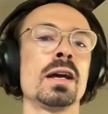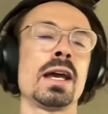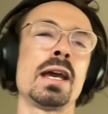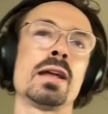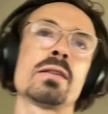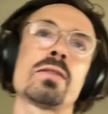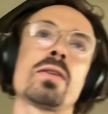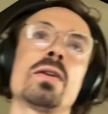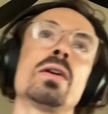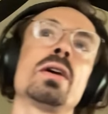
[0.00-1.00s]
And
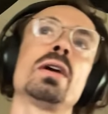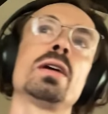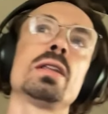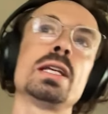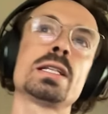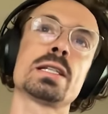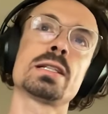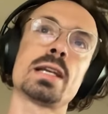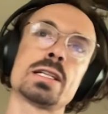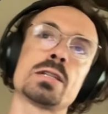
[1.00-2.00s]
this is
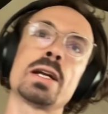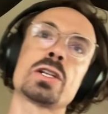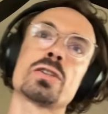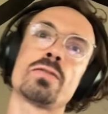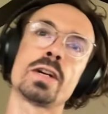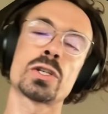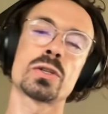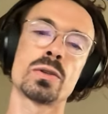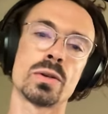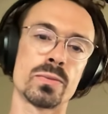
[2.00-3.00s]
as much a
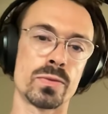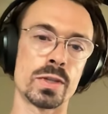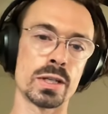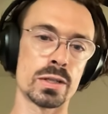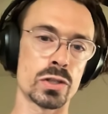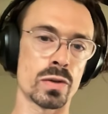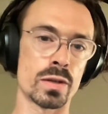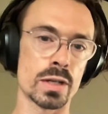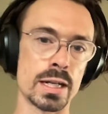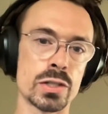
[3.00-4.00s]
function of the general
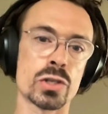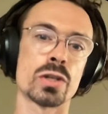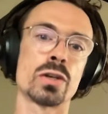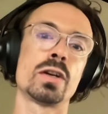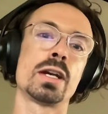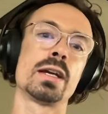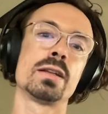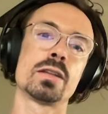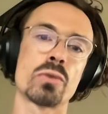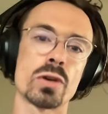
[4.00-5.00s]
culture and the
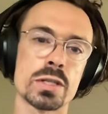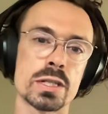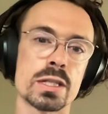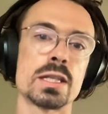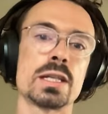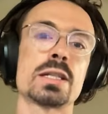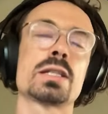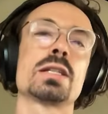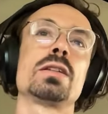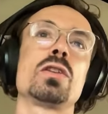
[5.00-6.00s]
processes,
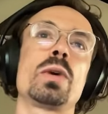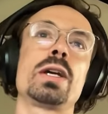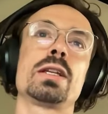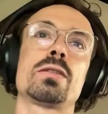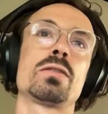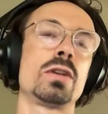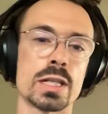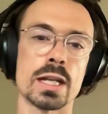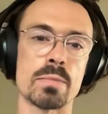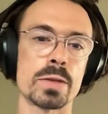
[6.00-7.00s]
the way that we're
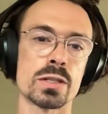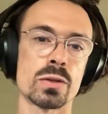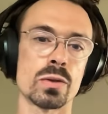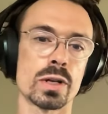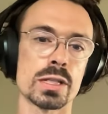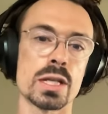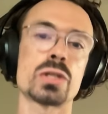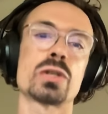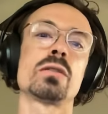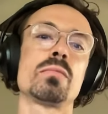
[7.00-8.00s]
set up as an
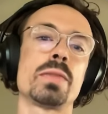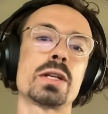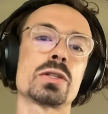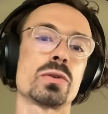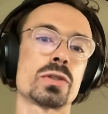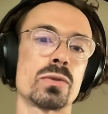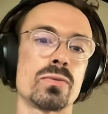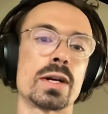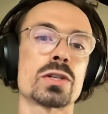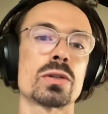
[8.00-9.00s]
organization, but it's also a
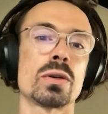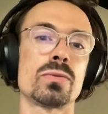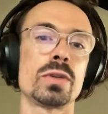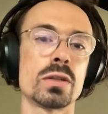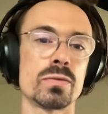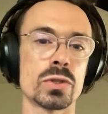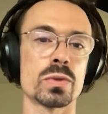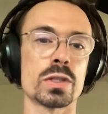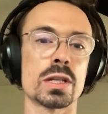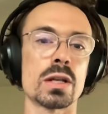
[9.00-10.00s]
function of the
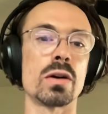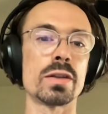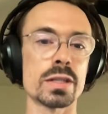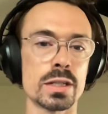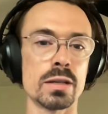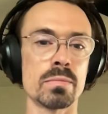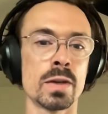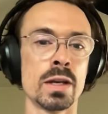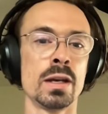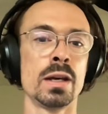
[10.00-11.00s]
individuals that are on the team.
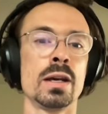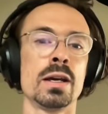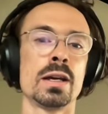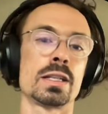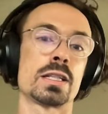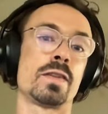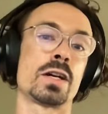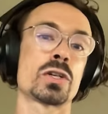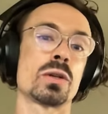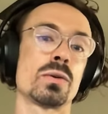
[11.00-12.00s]
It's a
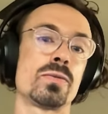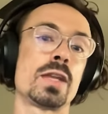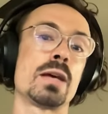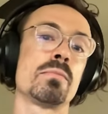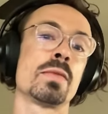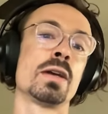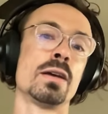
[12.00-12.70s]
function of them